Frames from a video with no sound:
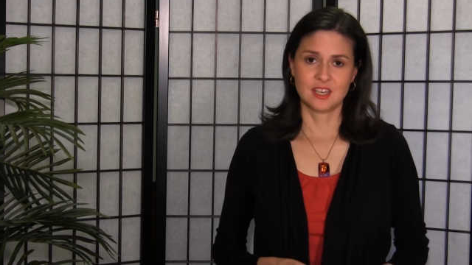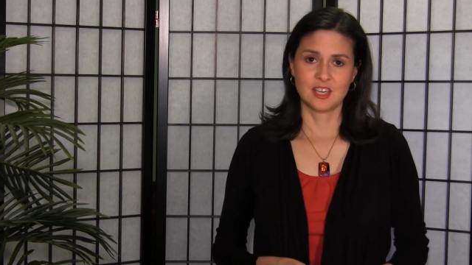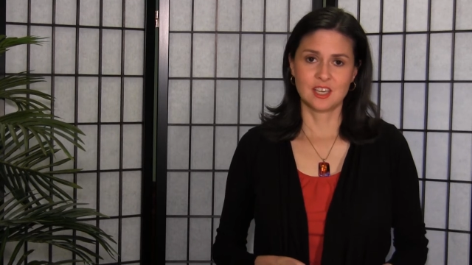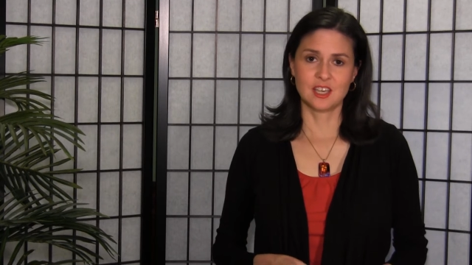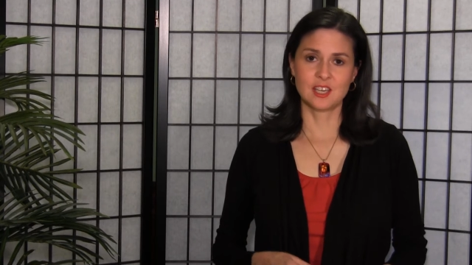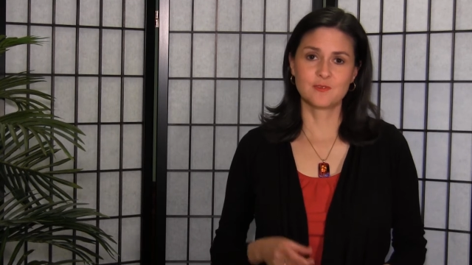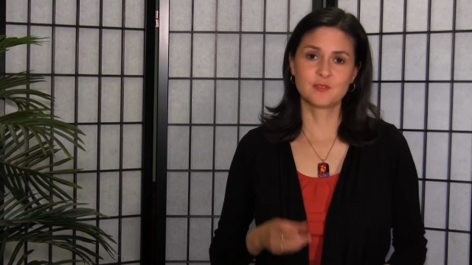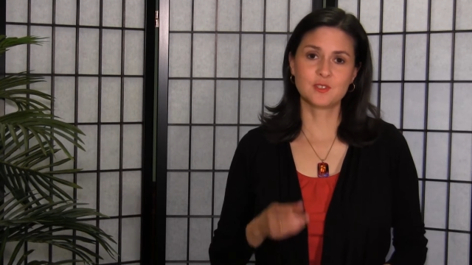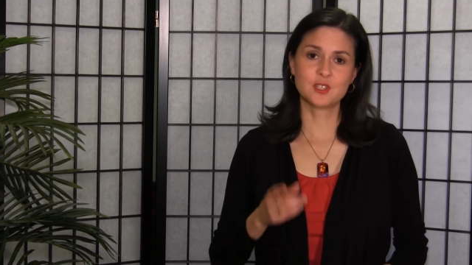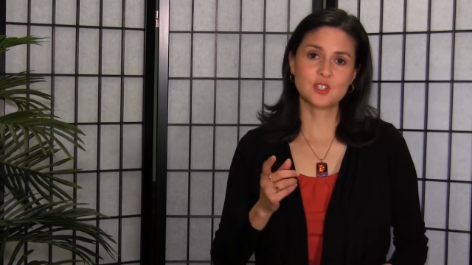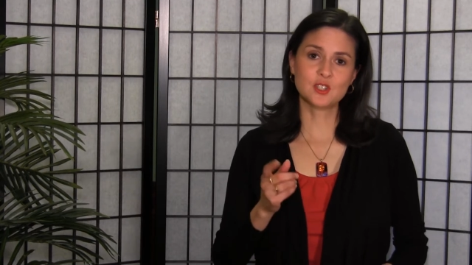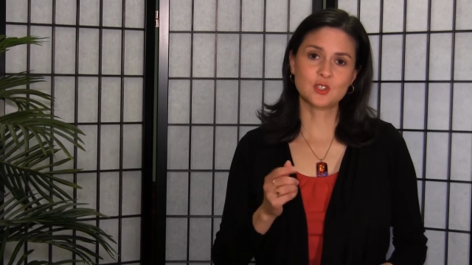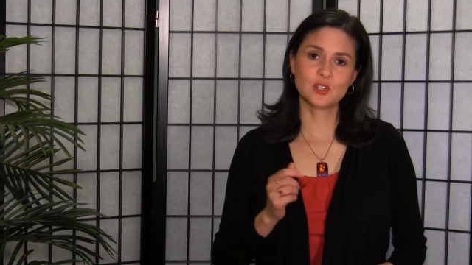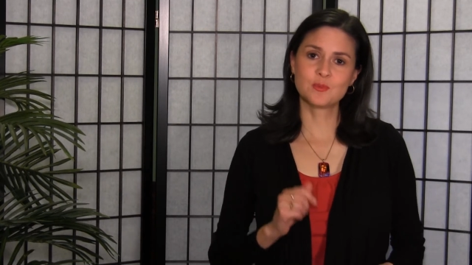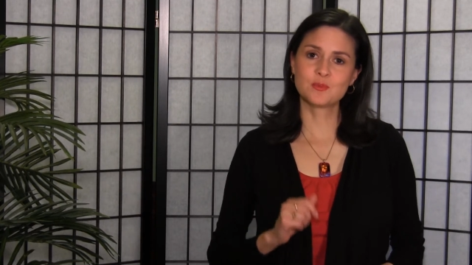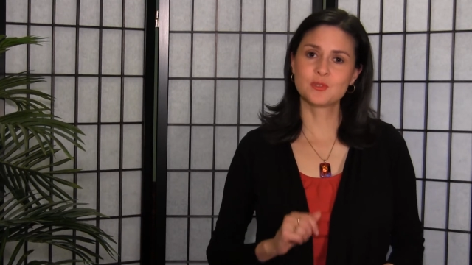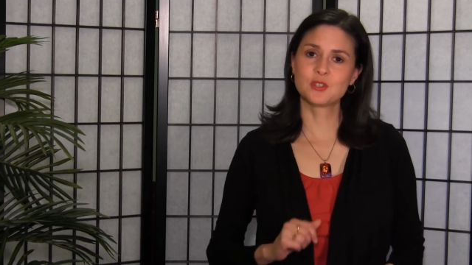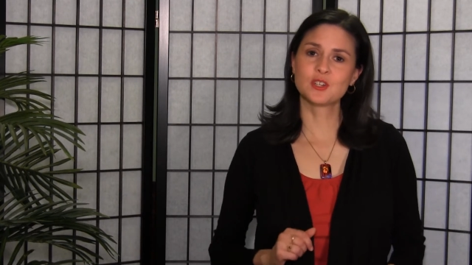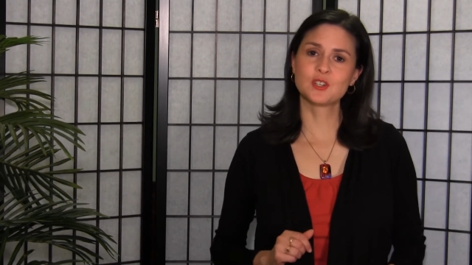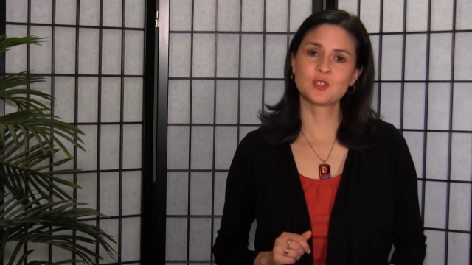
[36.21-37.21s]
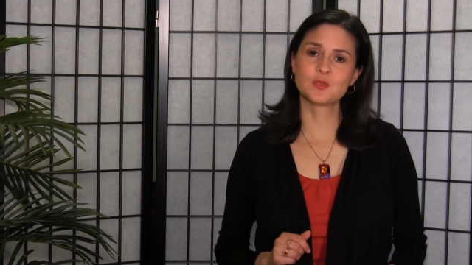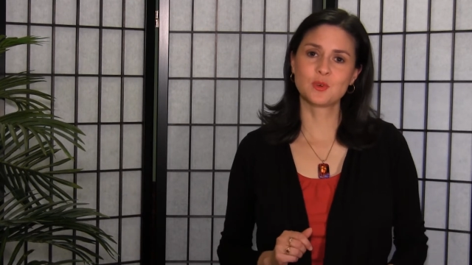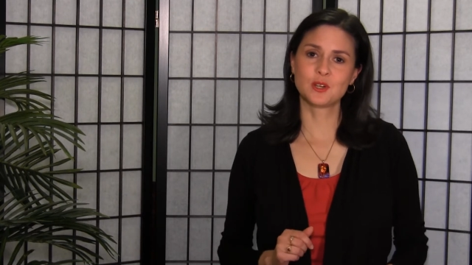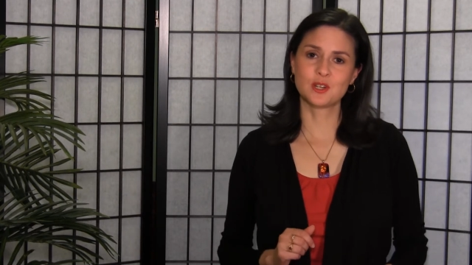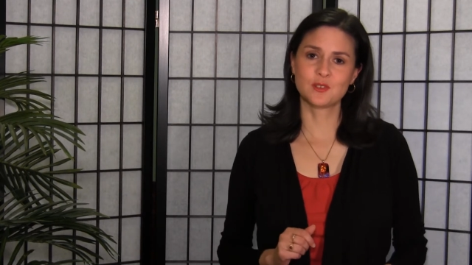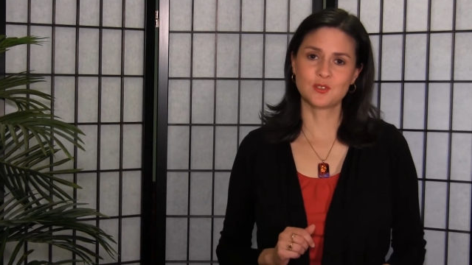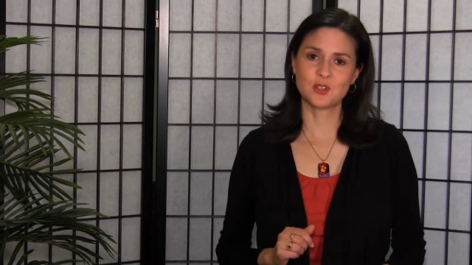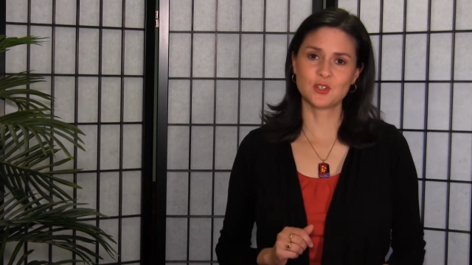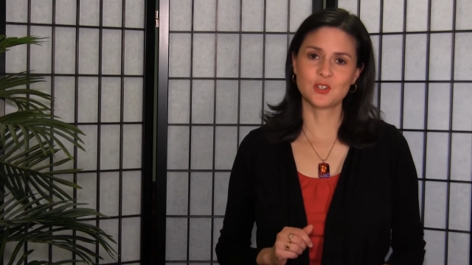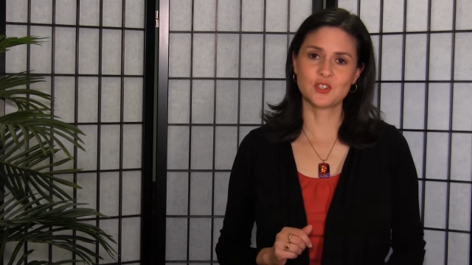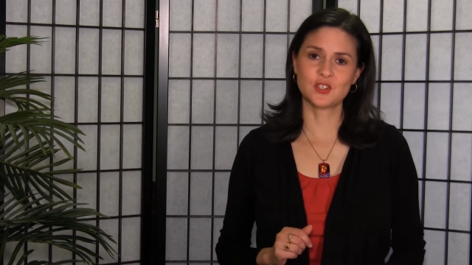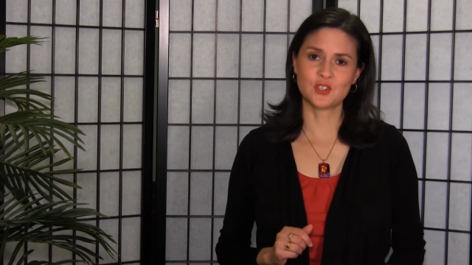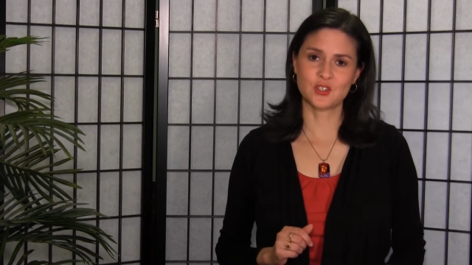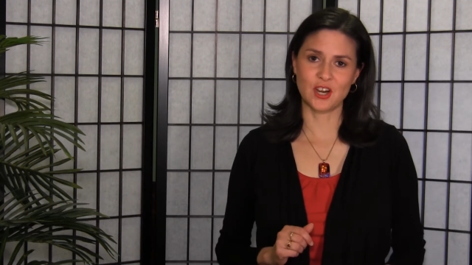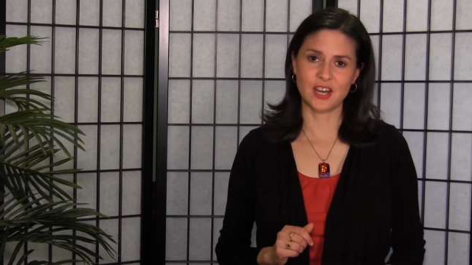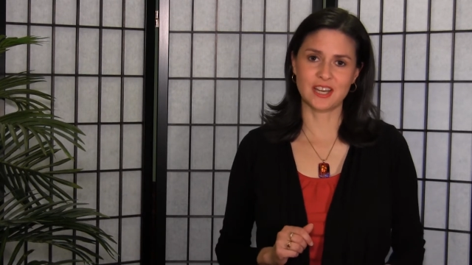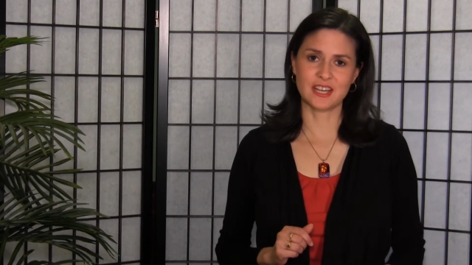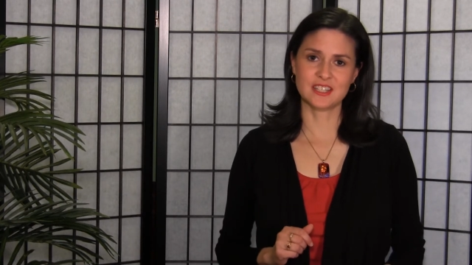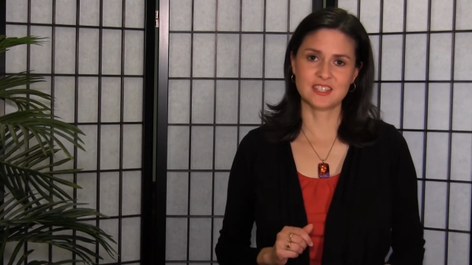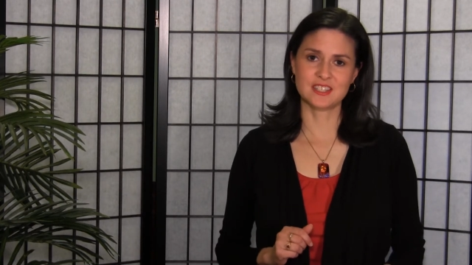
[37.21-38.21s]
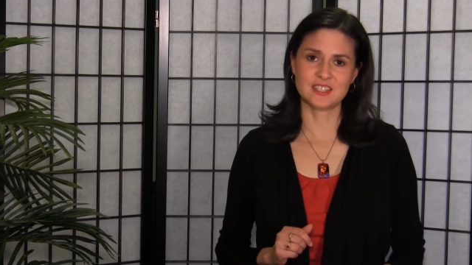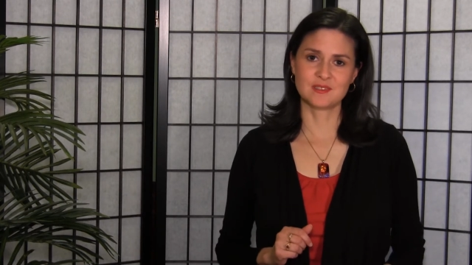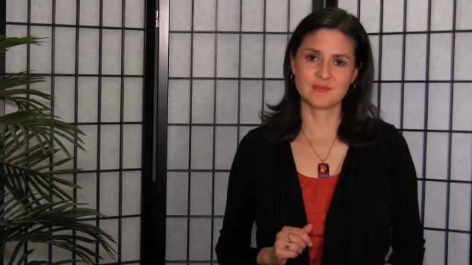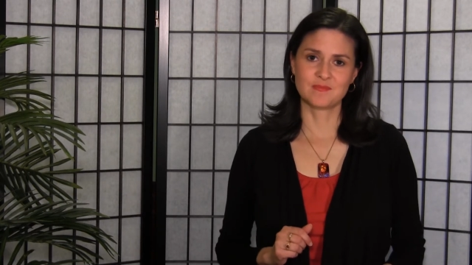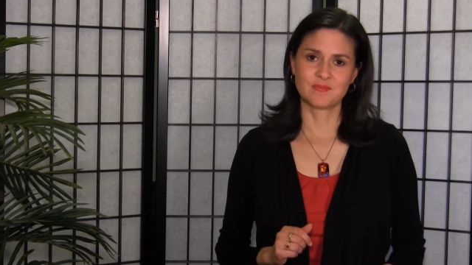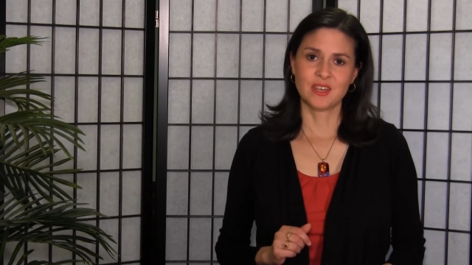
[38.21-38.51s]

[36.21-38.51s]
If description is one of your strengths,